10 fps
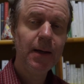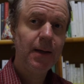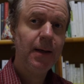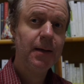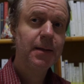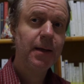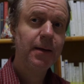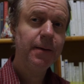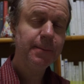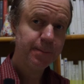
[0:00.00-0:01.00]

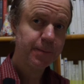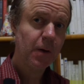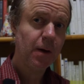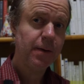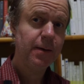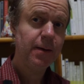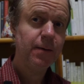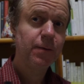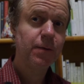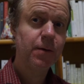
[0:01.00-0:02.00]
essay on the
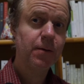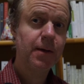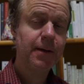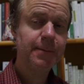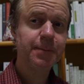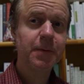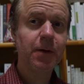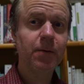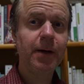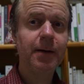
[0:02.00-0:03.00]
need for a
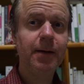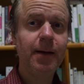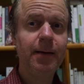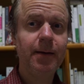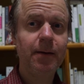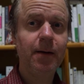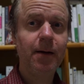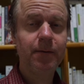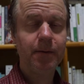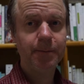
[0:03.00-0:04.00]
great Canadian
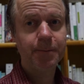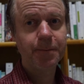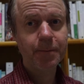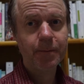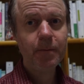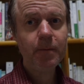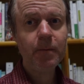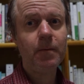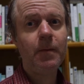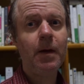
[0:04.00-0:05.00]
novel.
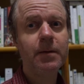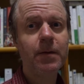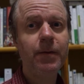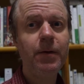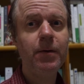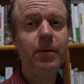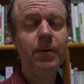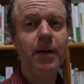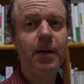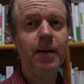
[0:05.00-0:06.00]
As a few
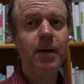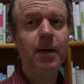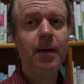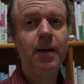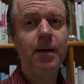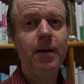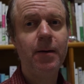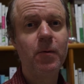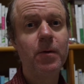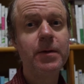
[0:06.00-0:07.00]

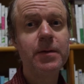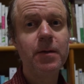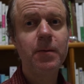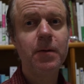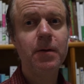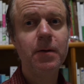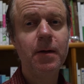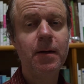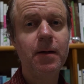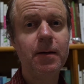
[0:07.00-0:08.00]
more reasonable
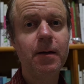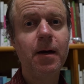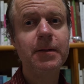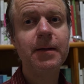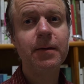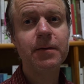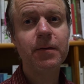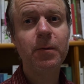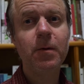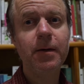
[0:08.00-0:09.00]
commentators
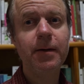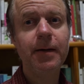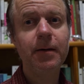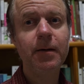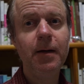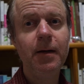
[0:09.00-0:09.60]
have pointed out,